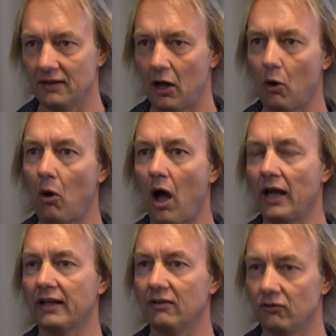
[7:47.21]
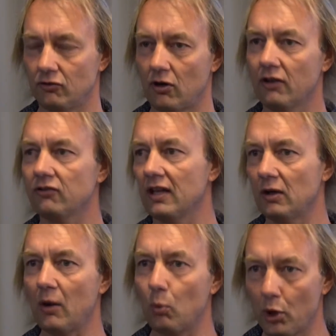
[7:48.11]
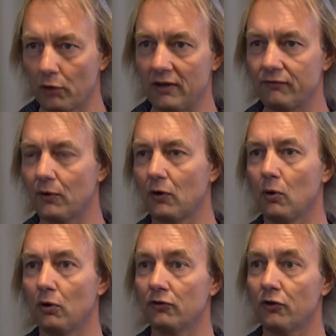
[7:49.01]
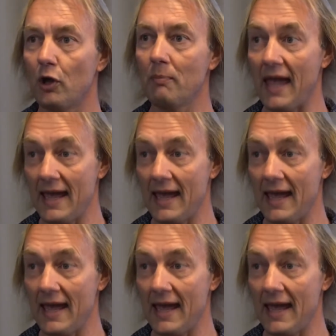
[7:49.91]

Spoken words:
you know, I can trust and work with for the longer term.